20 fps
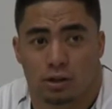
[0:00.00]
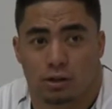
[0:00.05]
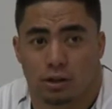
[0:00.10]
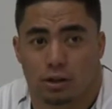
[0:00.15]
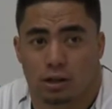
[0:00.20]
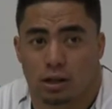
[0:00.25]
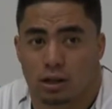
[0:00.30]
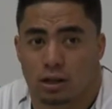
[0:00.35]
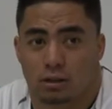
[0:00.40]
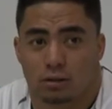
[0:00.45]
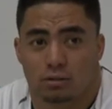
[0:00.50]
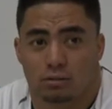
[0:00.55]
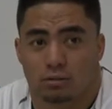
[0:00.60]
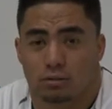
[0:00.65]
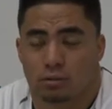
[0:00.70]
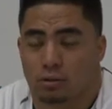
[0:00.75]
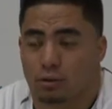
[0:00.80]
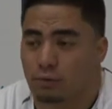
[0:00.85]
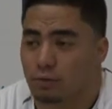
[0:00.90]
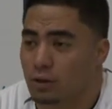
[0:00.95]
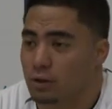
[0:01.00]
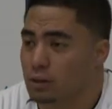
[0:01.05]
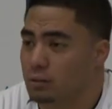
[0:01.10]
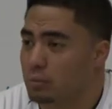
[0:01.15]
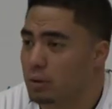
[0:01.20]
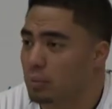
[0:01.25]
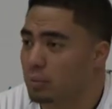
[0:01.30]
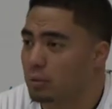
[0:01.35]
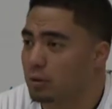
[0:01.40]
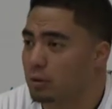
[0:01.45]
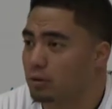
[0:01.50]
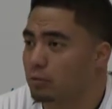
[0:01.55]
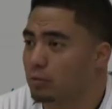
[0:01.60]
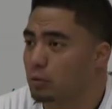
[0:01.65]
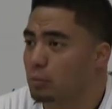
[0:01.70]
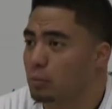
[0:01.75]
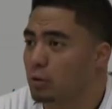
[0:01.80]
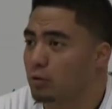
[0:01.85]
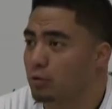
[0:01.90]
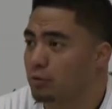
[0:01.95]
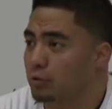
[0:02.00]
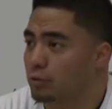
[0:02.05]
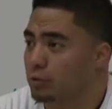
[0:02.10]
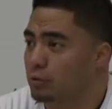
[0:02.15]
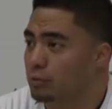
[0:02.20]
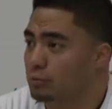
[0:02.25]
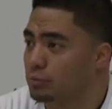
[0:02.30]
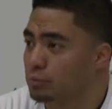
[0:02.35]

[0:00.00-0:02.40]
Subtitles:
nothing that affected my play on the football field.